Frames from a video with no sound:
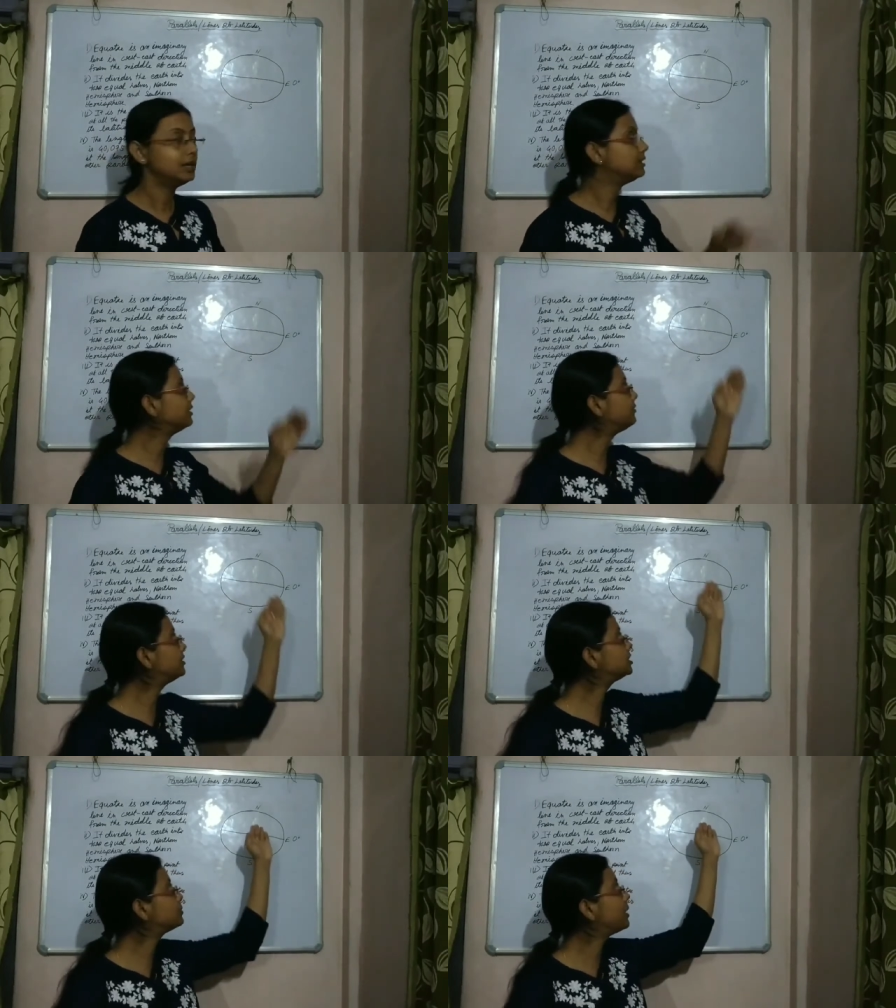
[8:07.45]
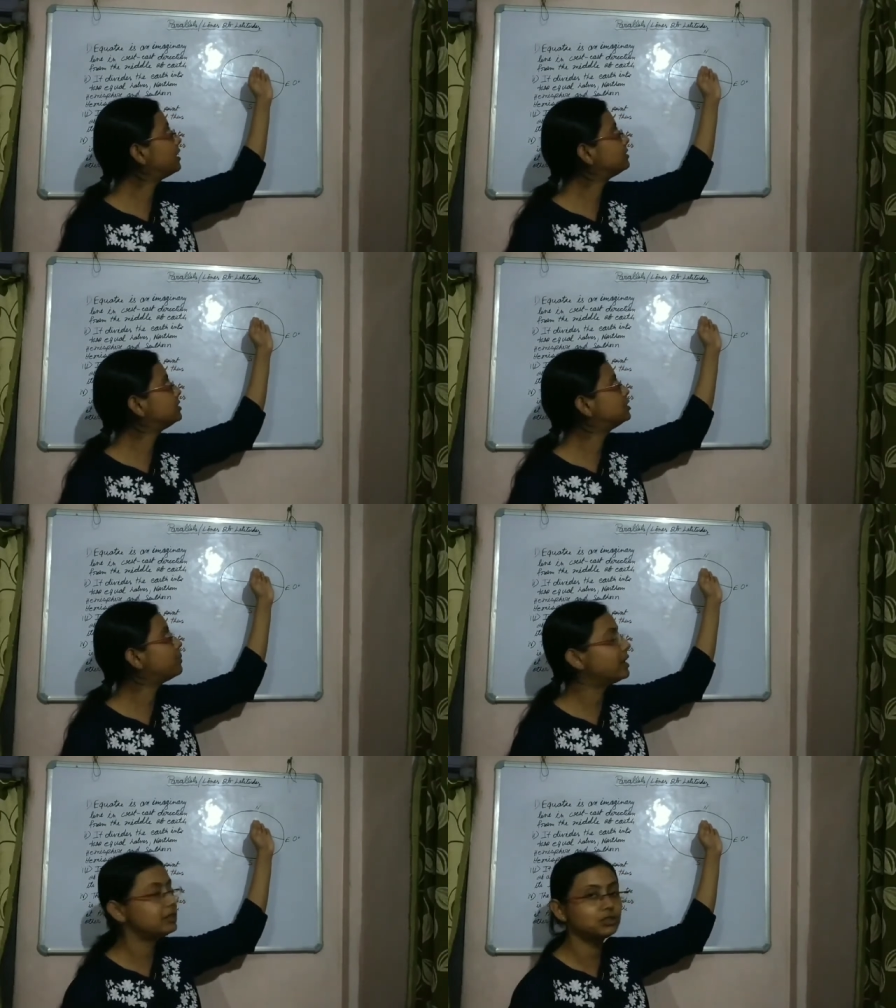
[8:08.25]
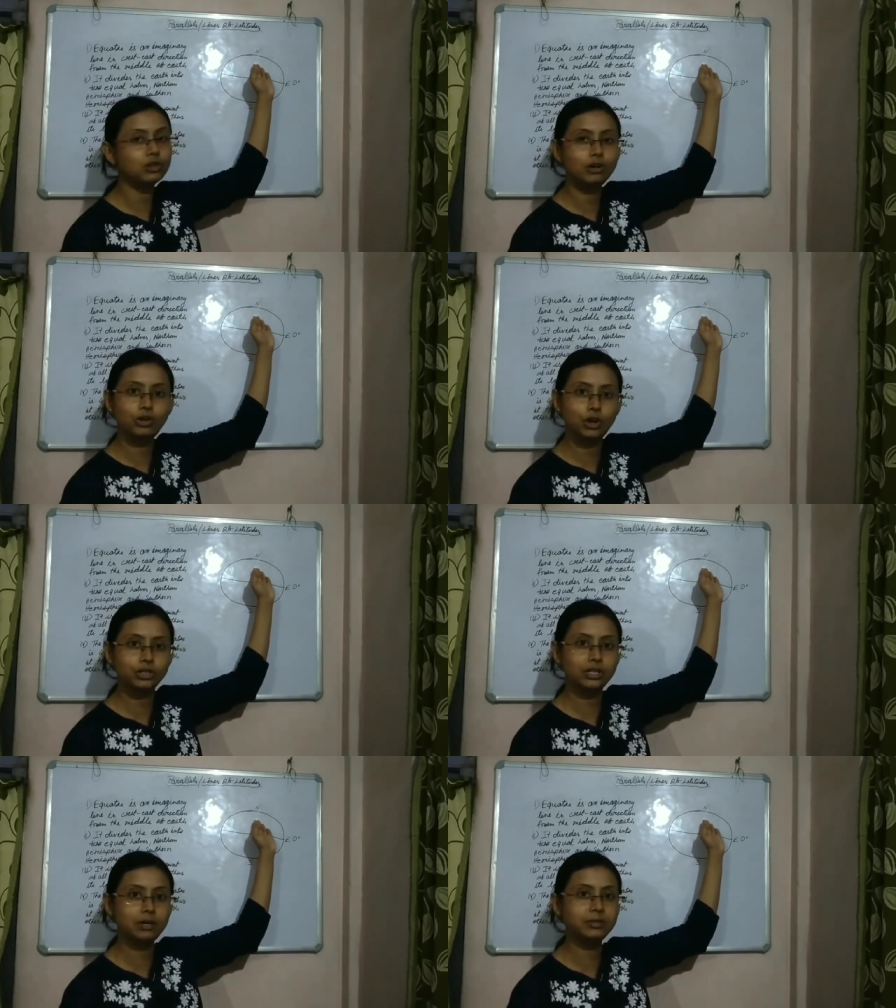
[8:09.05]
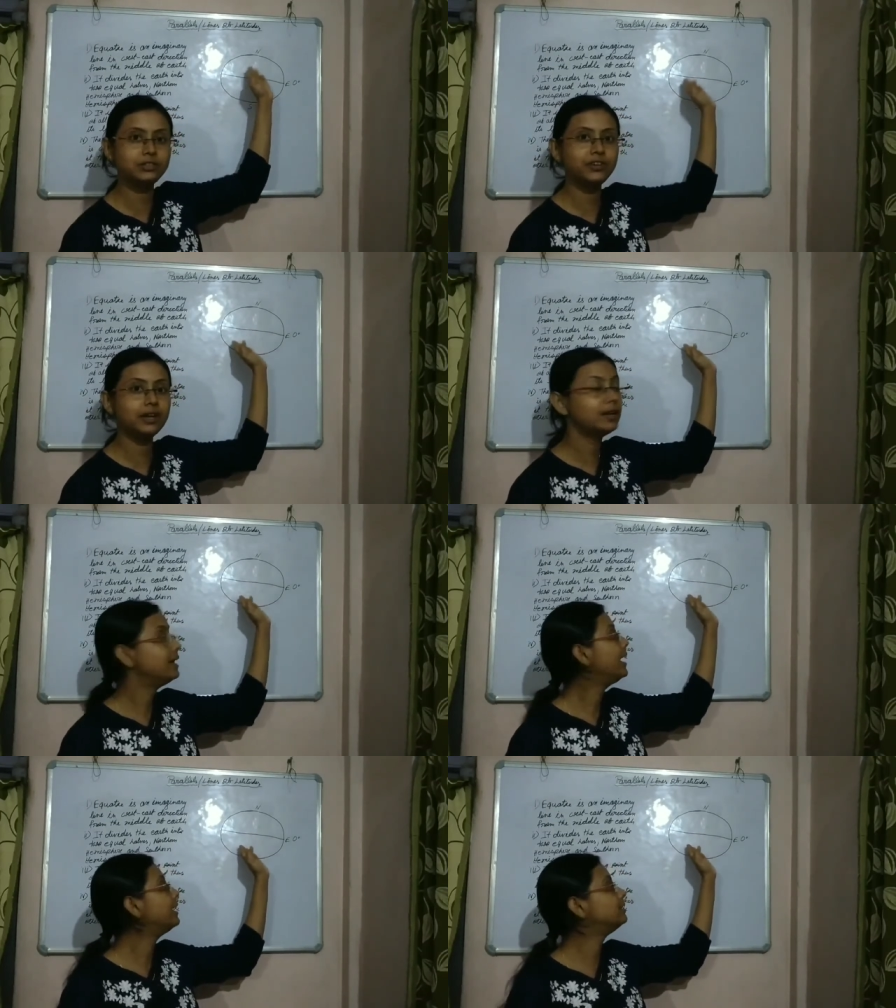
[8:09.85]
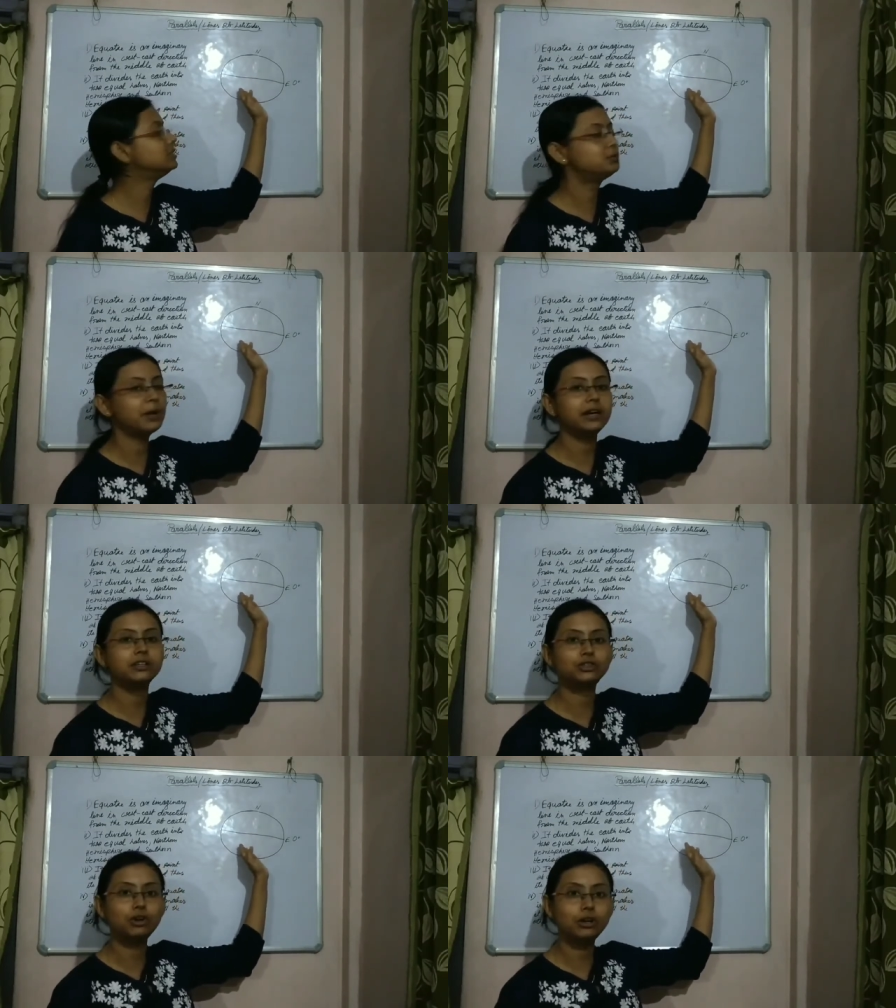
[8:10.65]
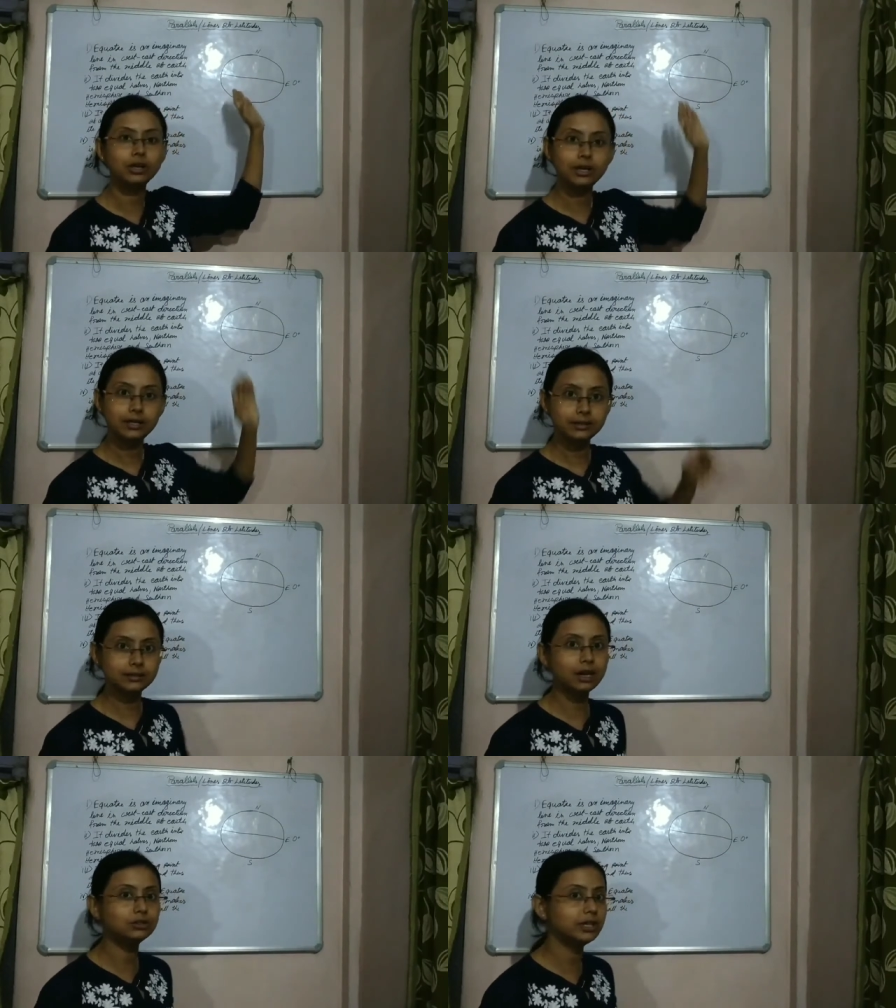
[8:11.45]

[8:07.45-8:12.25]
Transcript: The first part, this part is called northern hemisphere, and this part is called southern